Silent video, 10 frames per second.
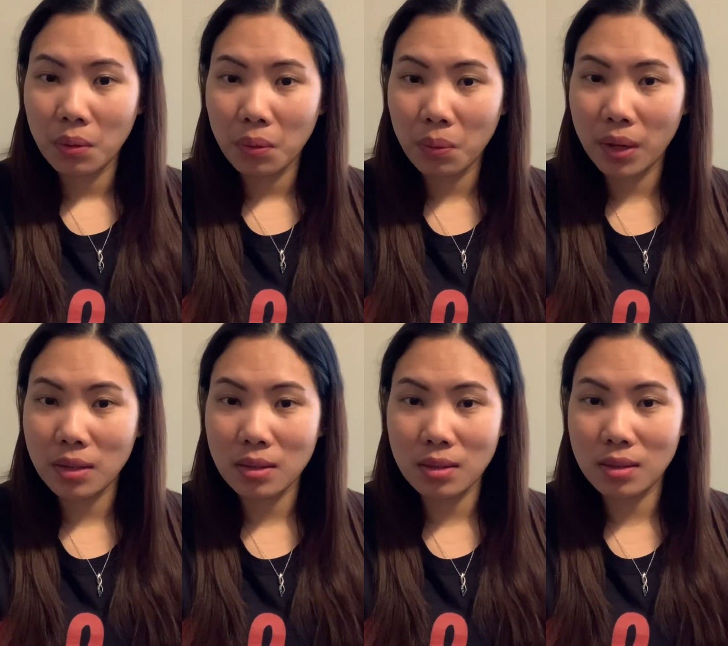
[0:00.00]

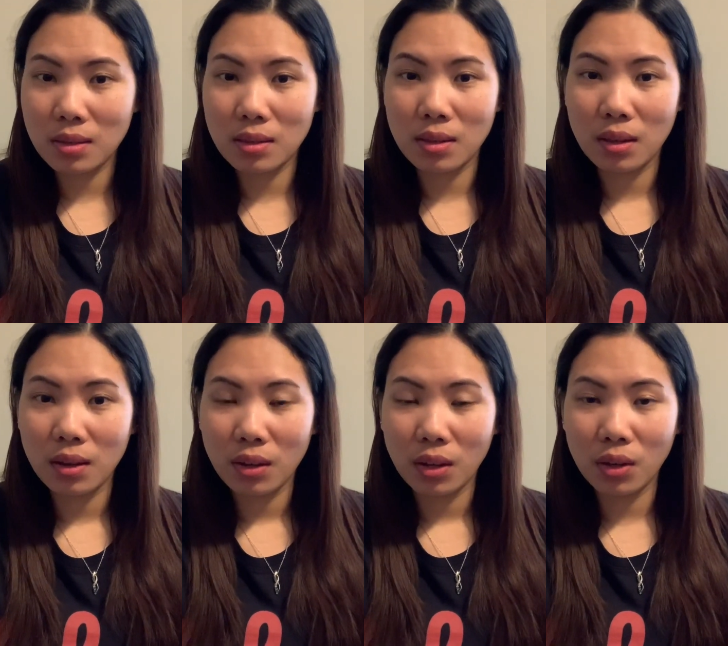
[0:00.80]
What's
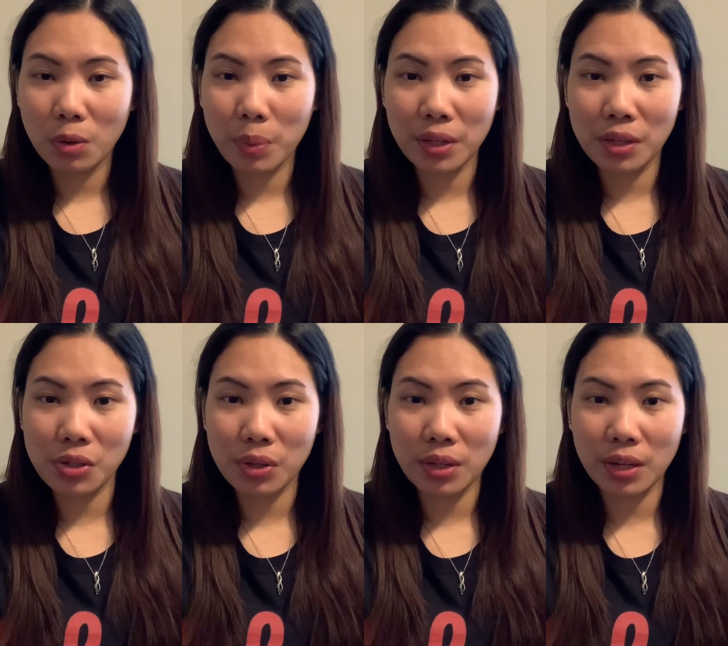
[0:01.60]
your
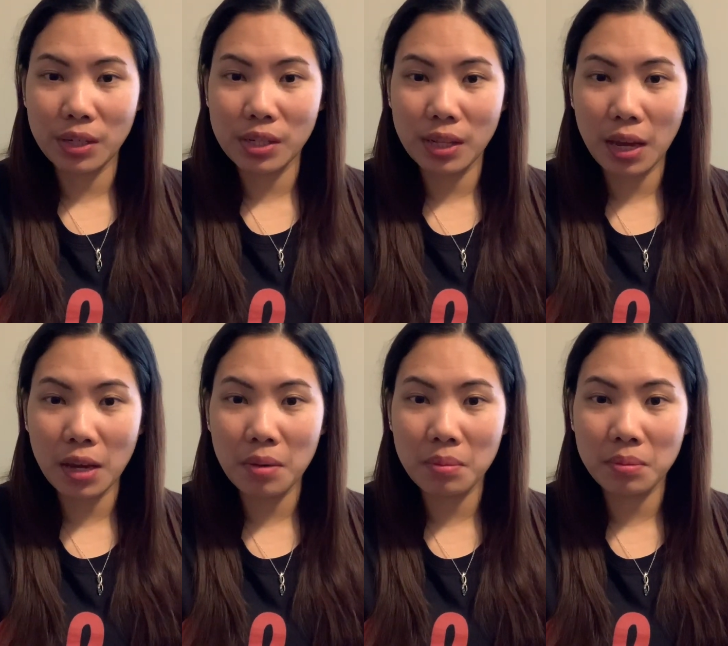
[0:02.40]
petitioner's
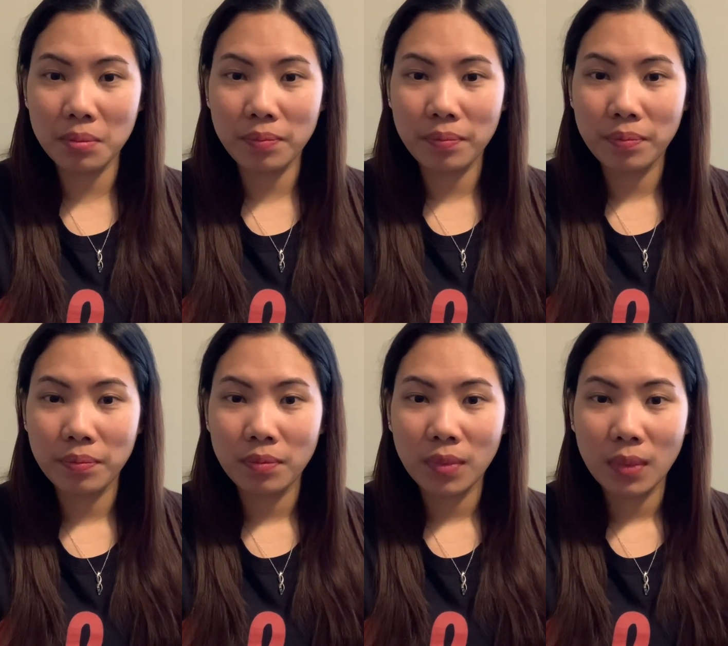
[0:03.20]
name,
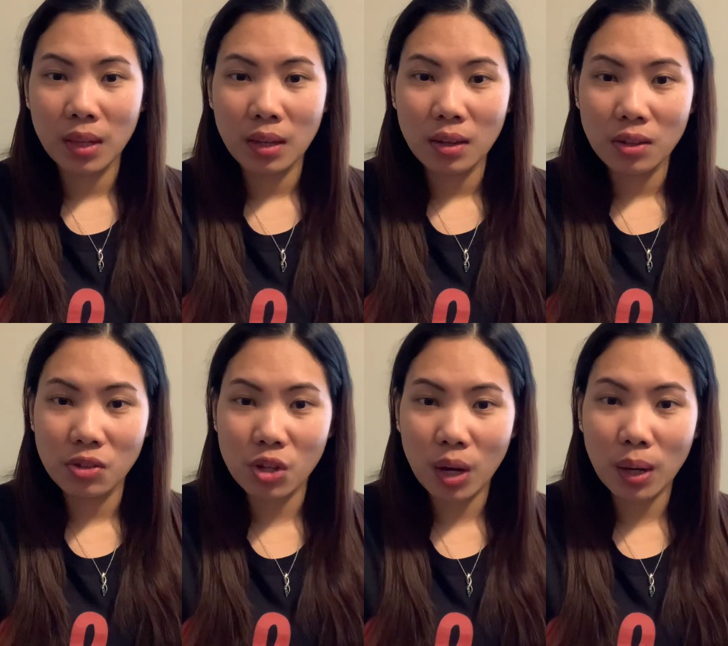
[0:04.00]

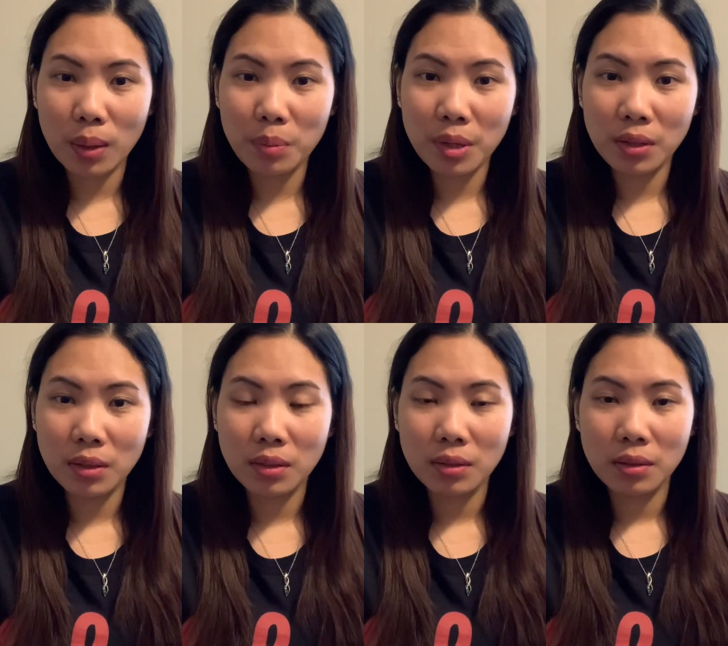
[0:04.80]
job,
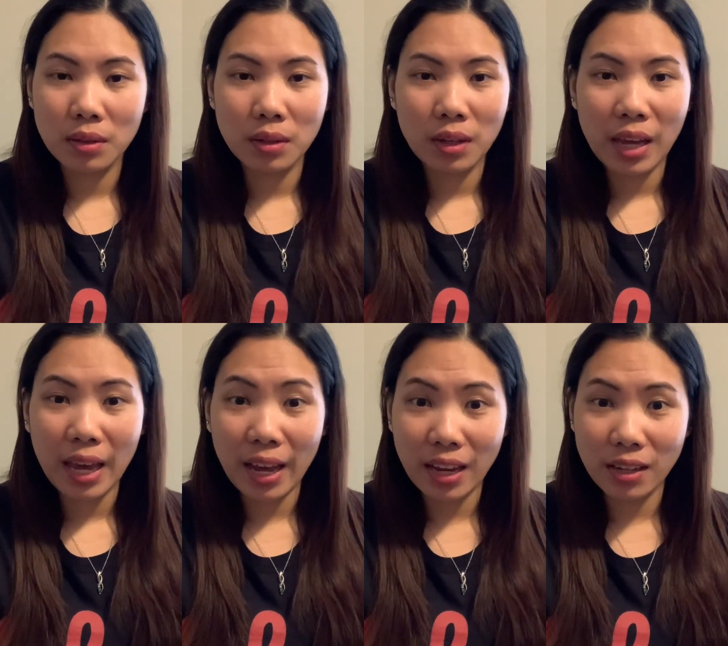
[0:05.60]

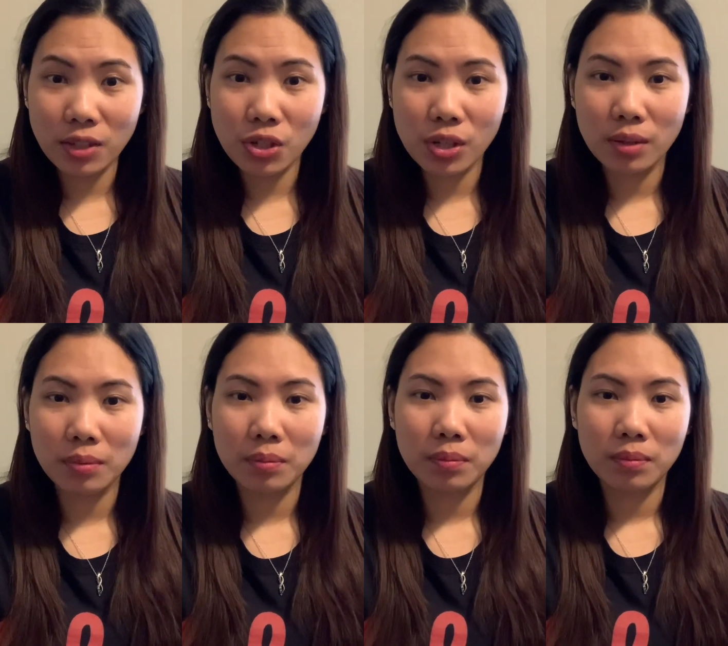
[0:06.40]
age,
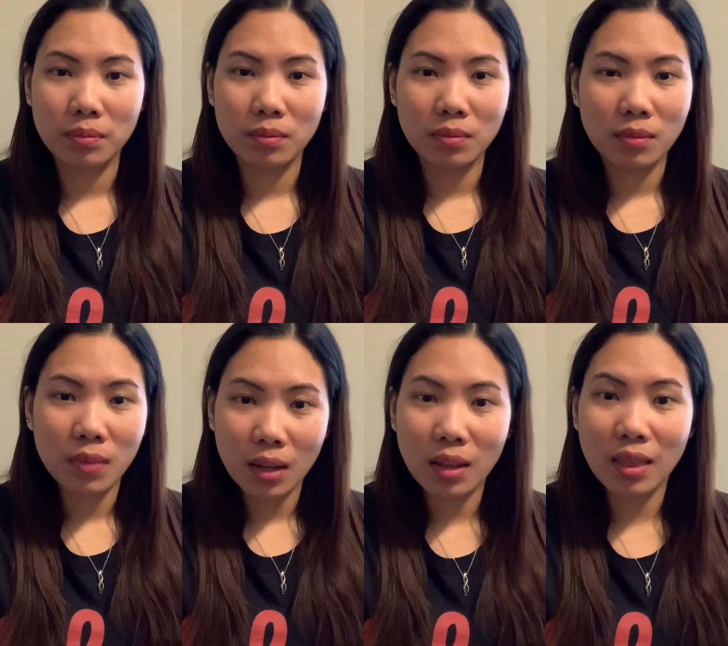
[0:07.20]

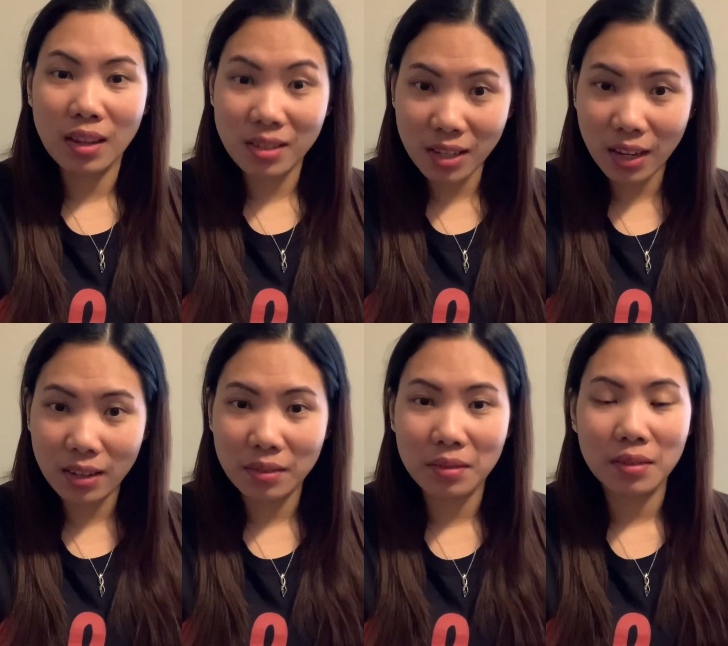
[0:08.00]
and that's it.
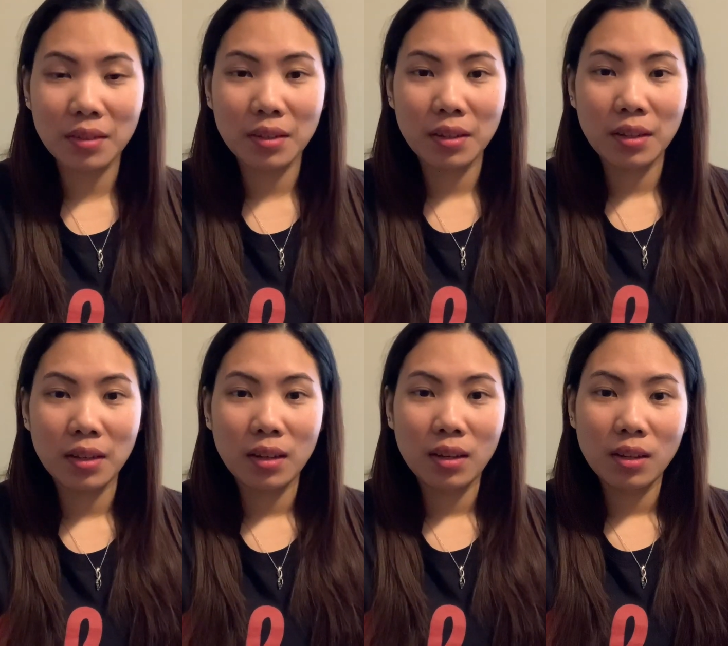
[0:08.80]

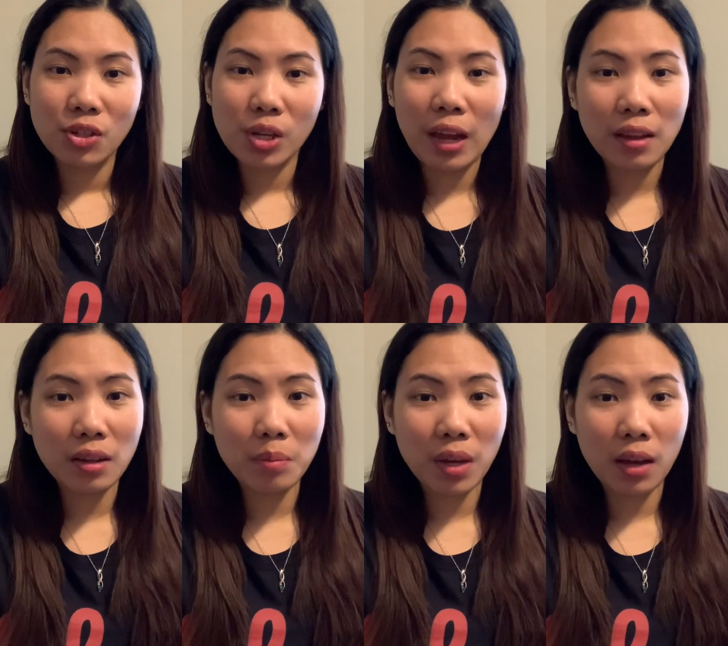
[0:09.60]
She handed
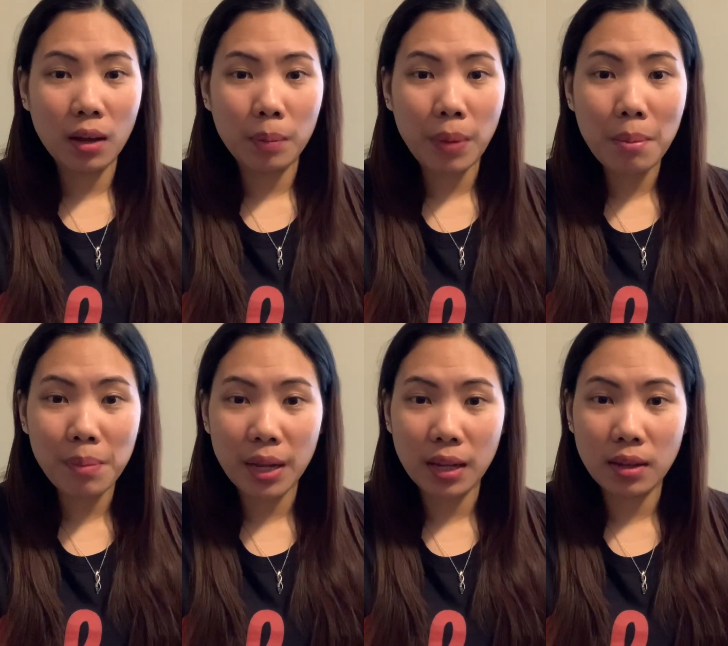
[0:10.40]
me a
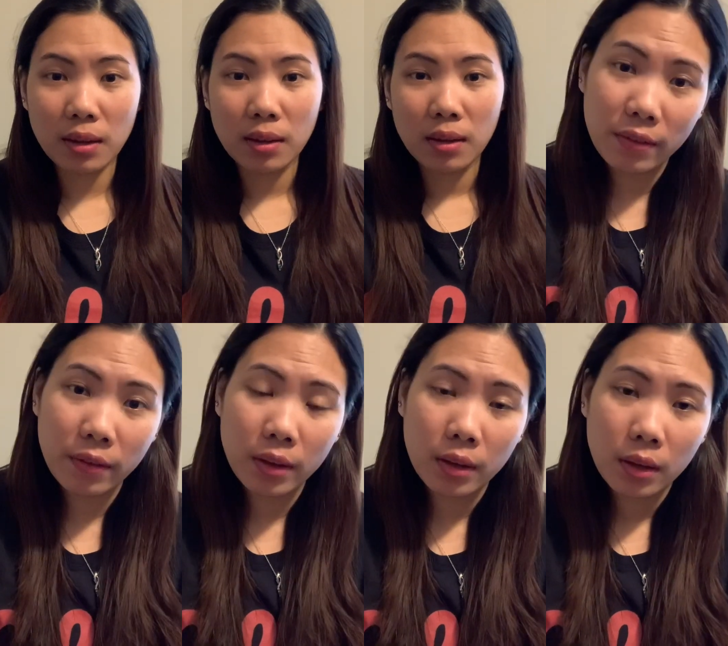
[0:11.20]
pamphlet.
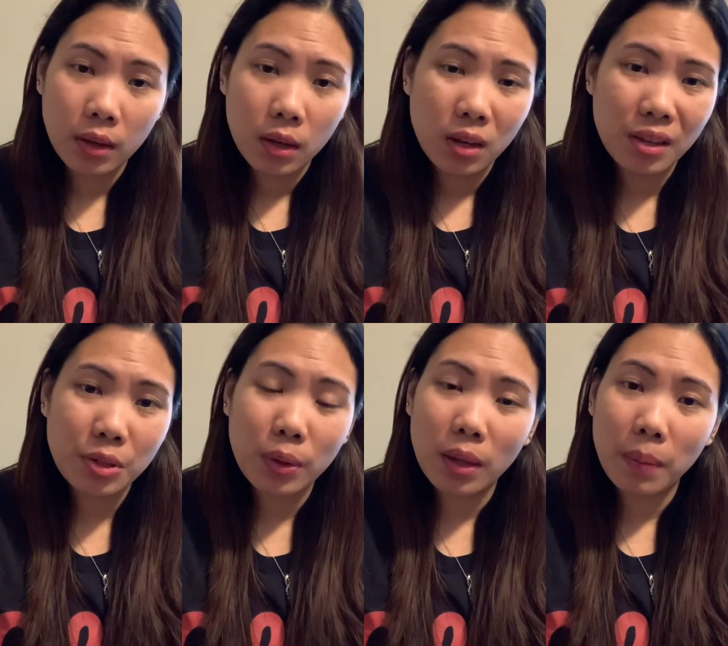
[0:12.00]
It's
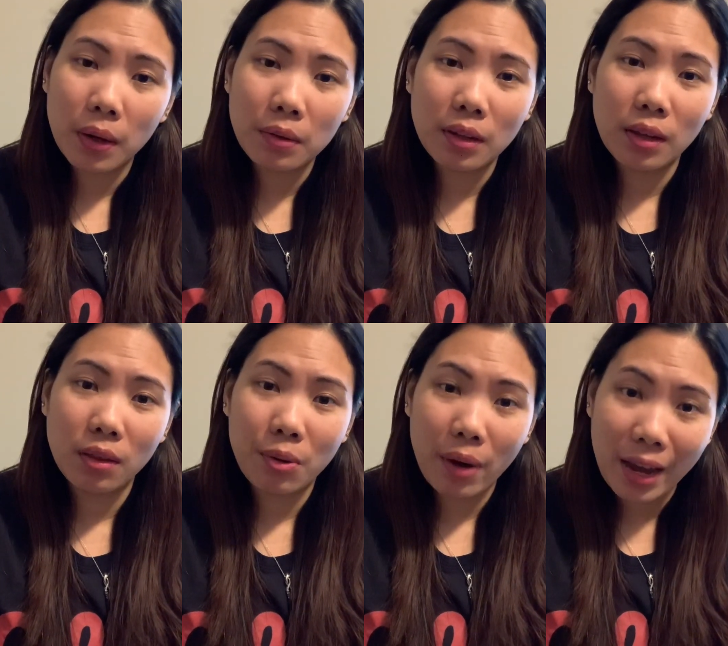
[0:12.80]
all about the
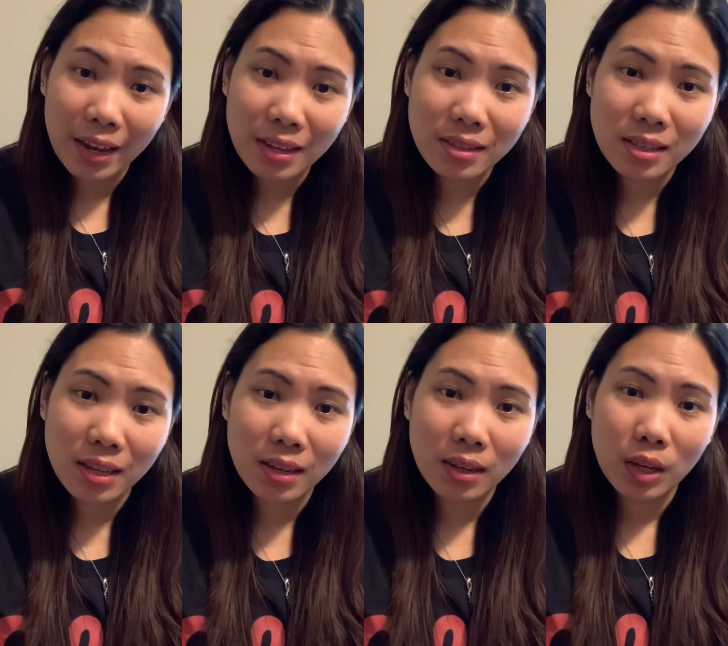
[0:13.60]
rights
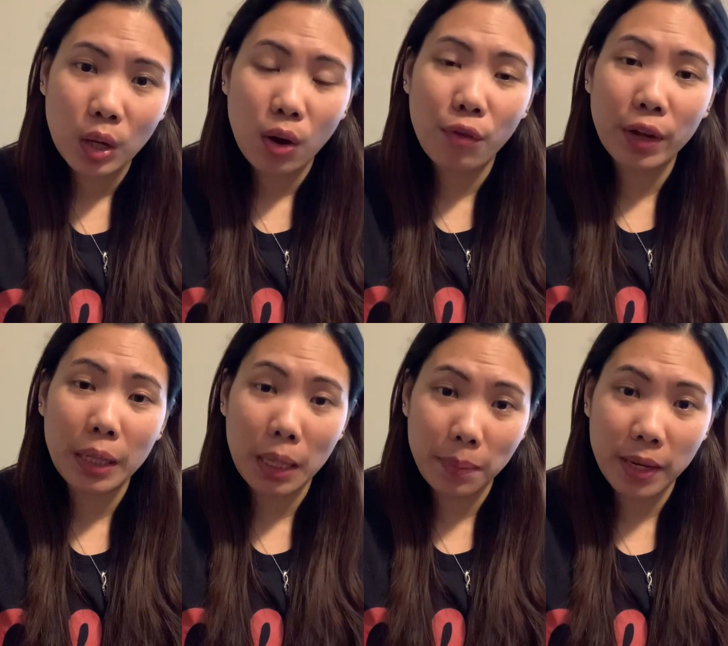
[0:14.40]
of an
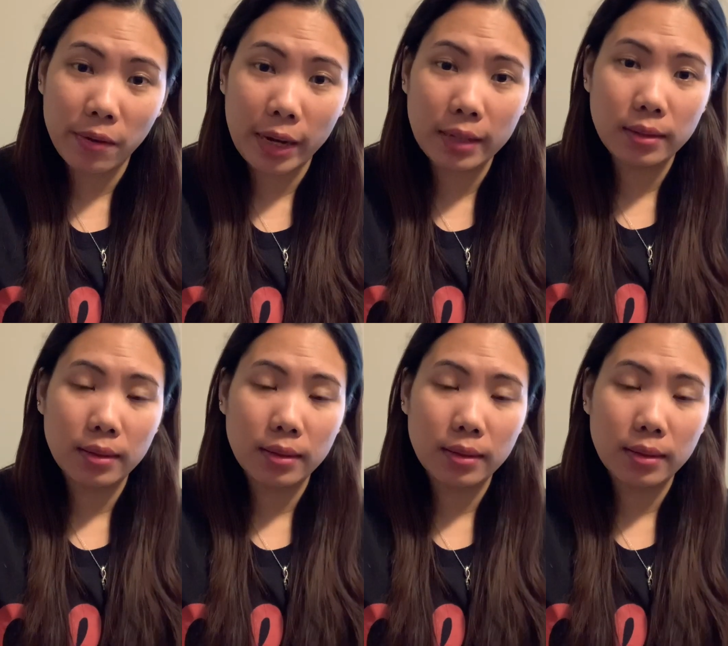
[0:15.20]
immigrant.